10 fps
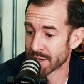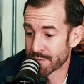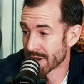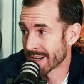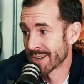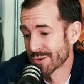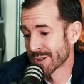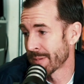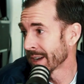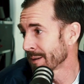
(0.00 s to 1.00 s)
But if you're not
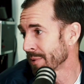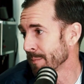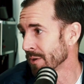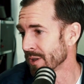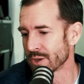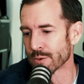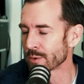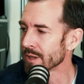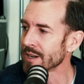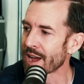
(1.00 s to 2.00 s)
disrespecting people, then you're
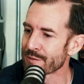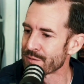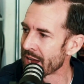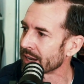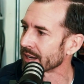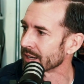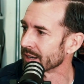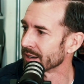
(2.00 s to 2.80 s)
really not fighting.